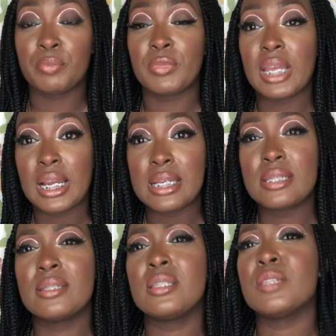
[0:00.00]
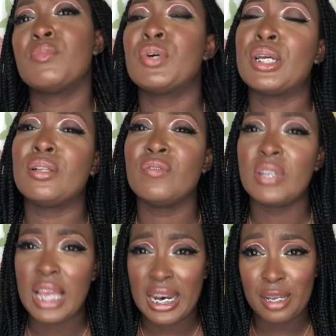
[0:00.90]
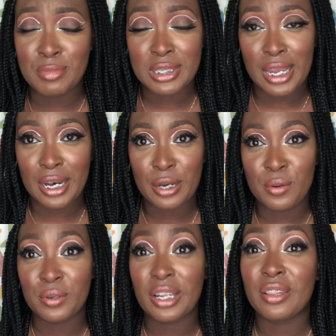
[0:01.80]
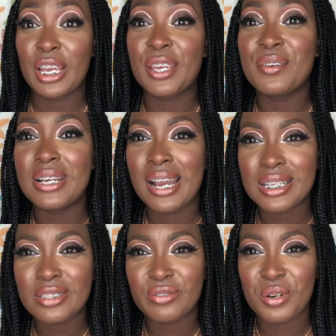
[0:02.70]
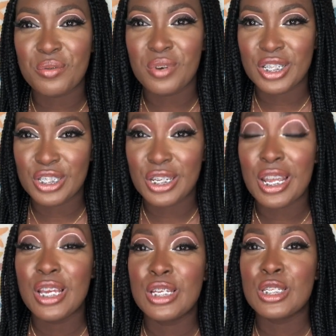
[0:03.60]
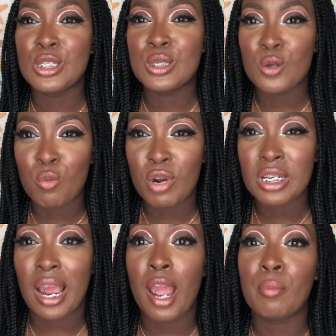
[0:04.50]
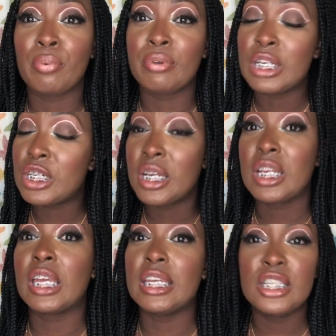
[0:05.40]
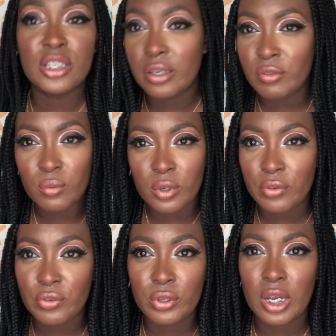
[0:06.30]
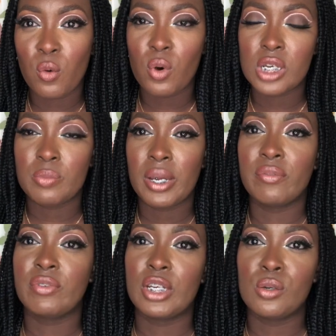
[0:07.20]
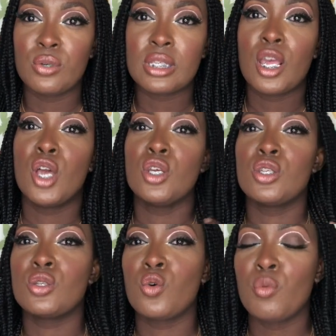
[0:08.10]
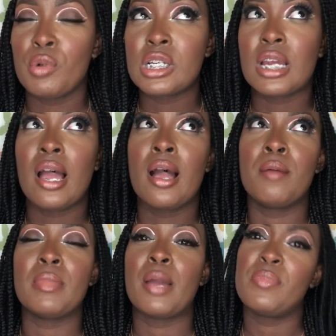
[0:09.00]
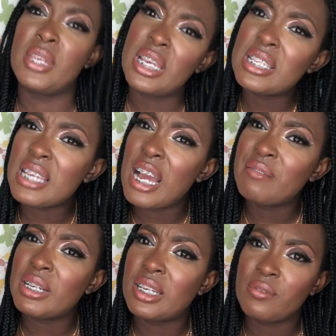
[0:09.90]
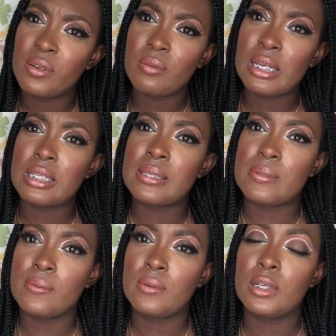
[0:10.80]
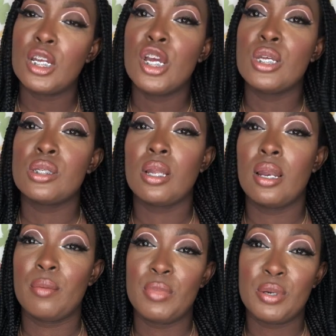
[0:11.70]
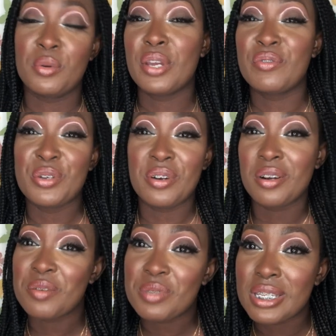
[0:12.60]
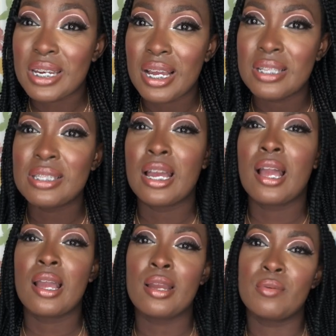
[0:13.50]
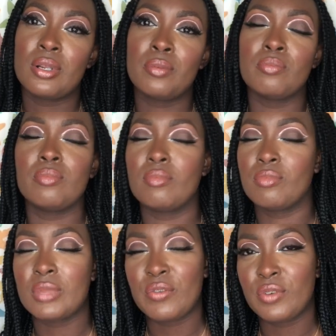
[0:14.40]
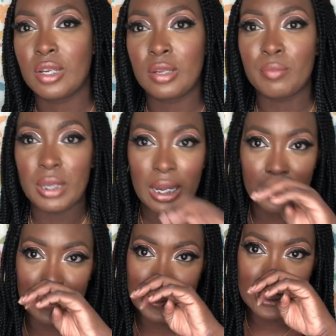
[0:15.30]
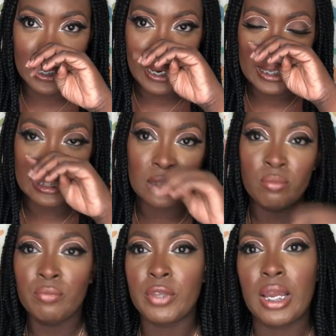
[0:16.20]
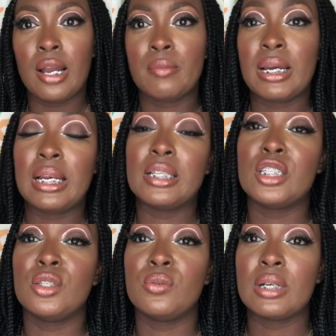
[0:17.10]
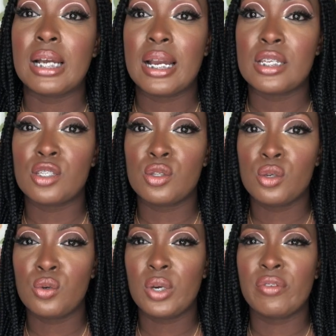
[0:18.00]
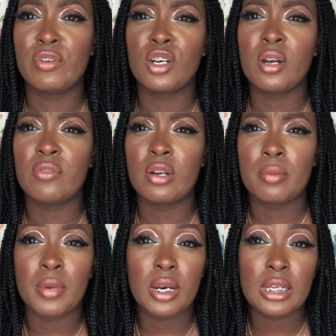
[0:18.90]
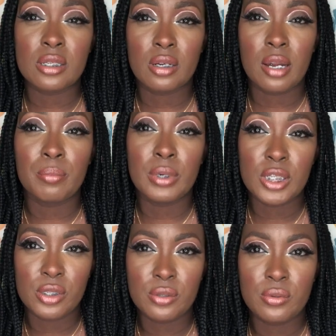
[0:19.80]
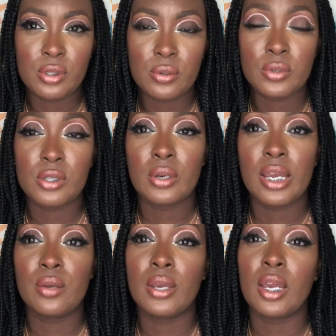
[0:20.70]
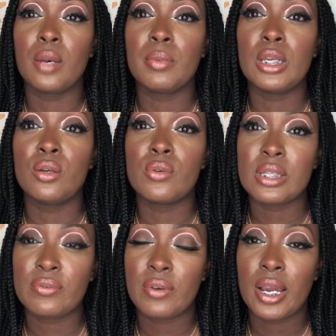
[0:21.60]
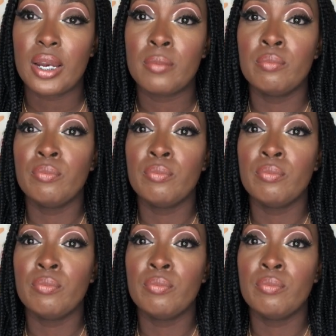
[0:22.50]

guys, this is Moya Lovely and I'm signing out. Thank you guys for watching so much. I appreciate each and every one of you that watch my videos so much. um I'm thinking to have a giveaway soon, so let me know if you are up to that. I will definitely be announcing that um and letting you guys know. If you're not following me on Instagram, please do so, so that you can be notified